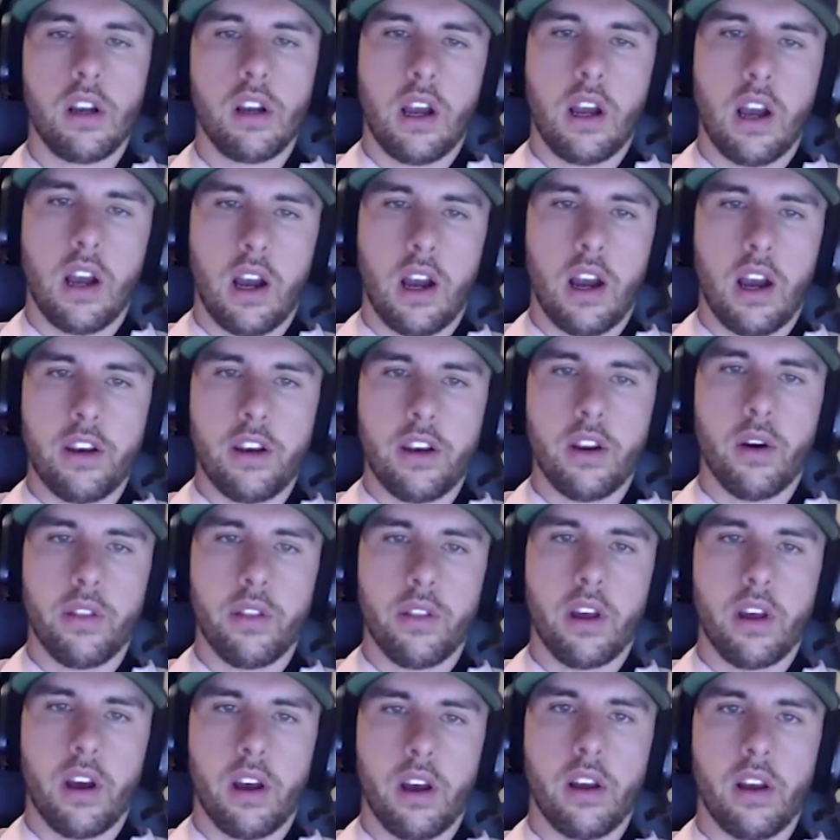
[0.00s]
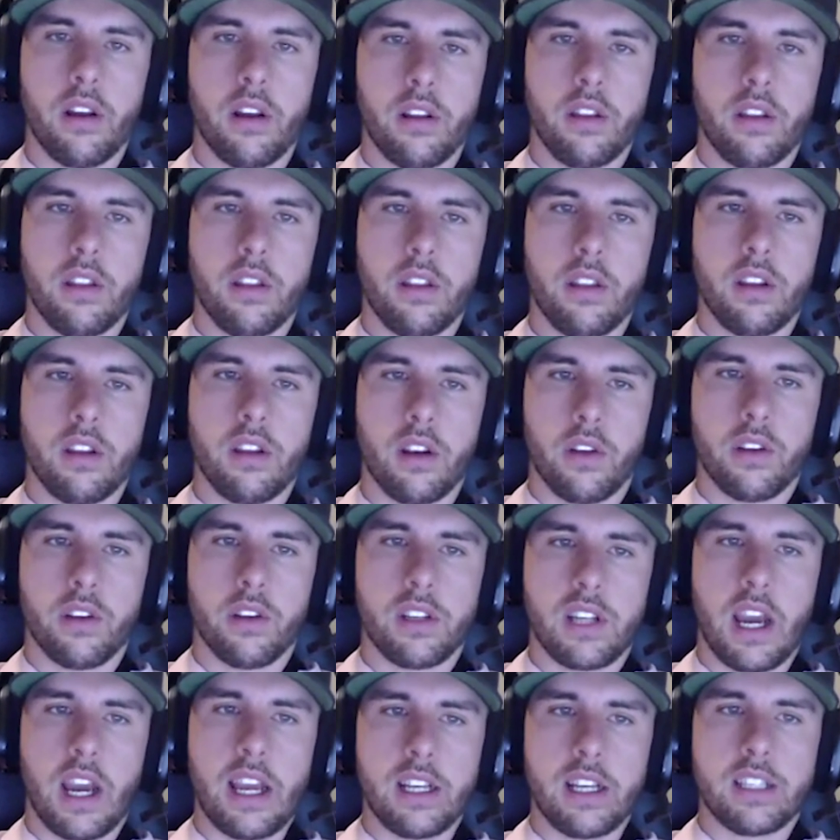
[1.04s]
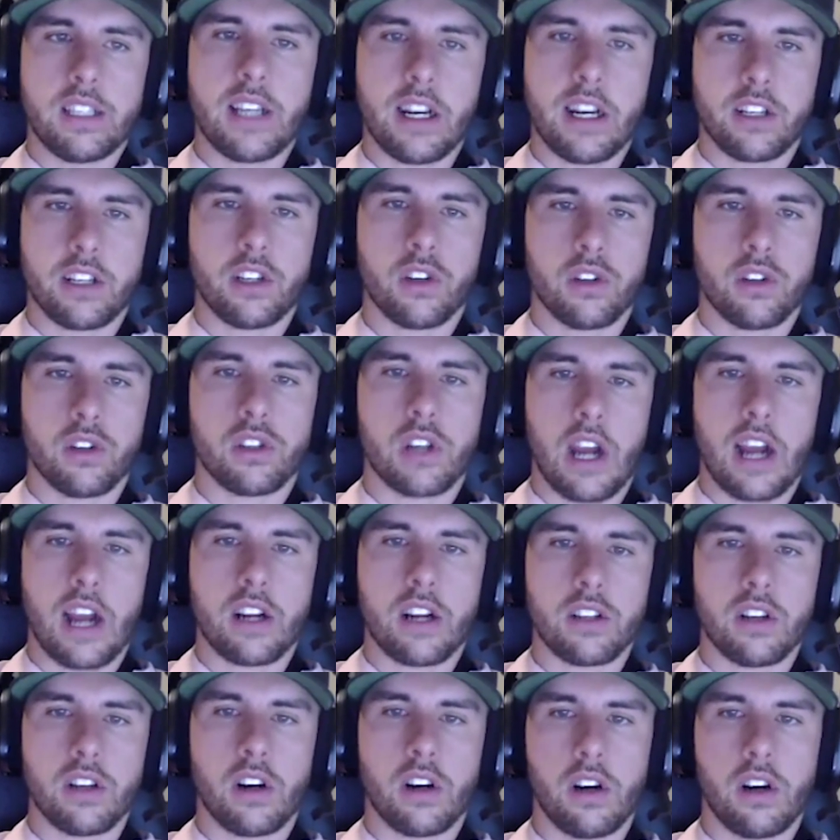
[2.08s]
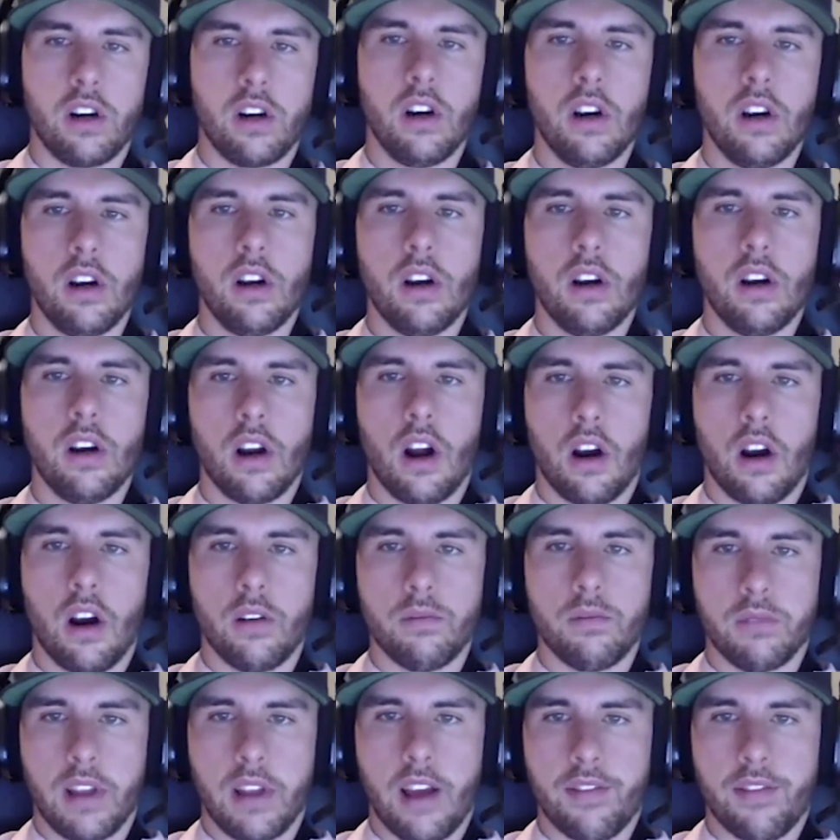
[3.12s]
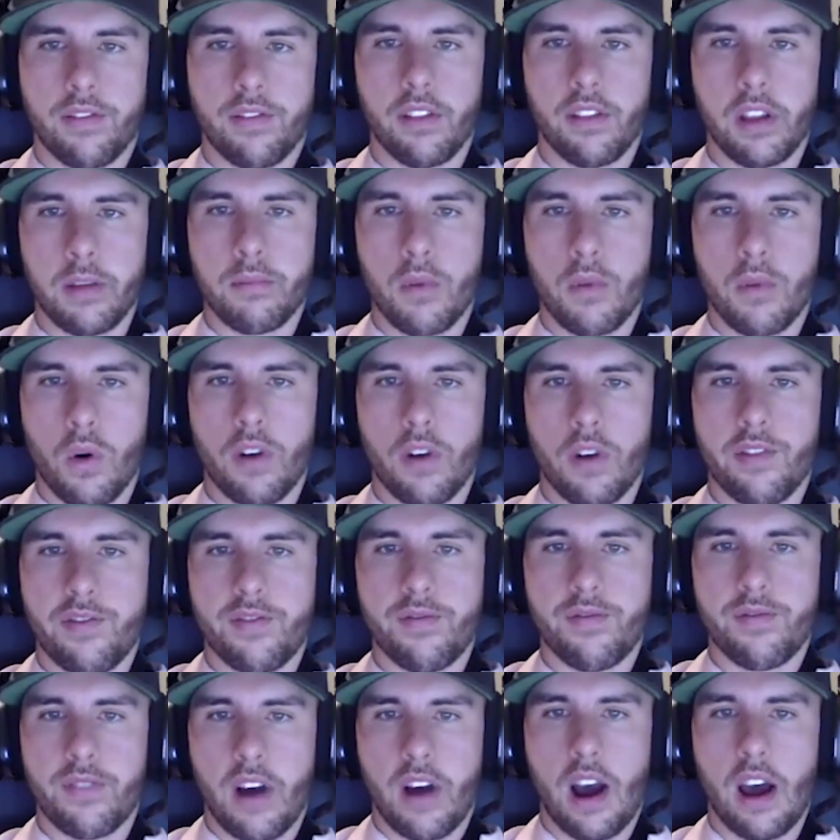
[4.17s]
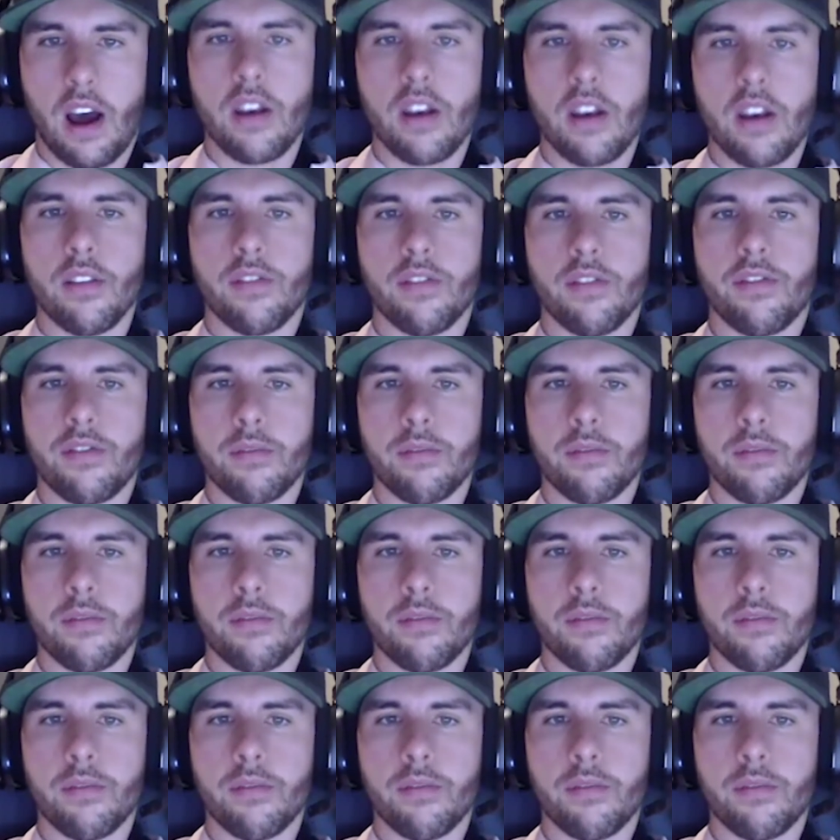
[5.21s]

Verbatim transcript: Uh, I know the you know the Titan technical tracks are are definitely more fond of